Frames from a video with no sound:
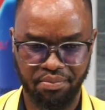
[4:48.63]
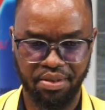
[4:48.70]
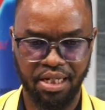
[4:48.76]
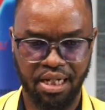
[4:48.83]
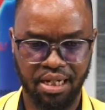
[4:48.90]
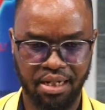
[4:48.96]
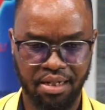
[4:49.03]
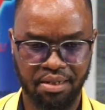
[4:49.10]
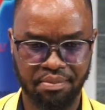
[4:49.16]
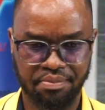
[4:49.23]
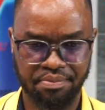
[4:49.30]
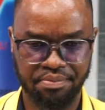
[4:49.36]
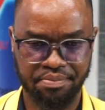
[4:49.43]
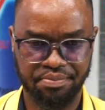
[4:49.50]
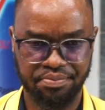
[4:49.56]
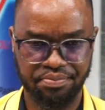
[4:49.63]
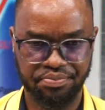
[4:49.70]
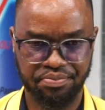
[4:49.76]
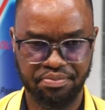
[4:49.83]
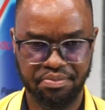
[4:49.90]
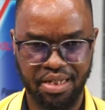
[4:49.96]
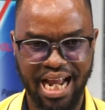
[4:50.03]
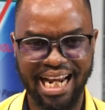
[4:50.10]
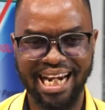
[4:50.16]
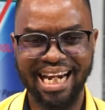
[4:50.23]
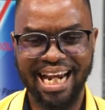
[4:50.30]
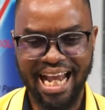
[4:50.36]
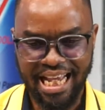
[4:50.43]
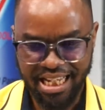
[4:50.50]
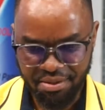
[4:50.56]
Um, I
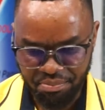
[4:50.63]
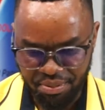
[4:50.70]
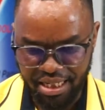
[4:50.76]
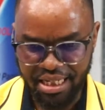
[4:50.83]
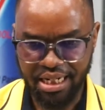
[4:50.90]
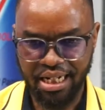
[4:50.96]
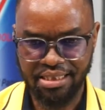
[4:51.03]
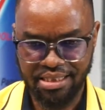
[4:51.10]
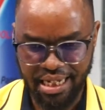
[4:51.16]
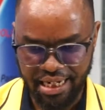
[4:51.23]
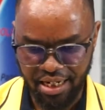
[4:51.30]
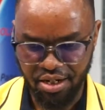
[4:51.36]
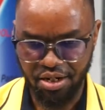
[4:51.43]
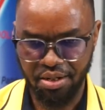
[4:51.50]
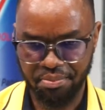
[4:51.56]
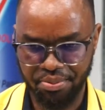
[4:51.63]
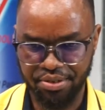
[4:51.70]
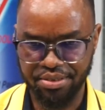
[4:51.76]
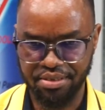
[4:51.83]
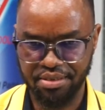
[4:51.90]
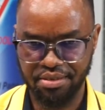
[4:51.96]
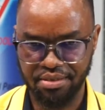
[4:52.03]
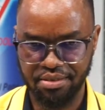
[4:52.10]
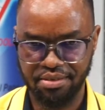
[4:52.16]
like being a technical person.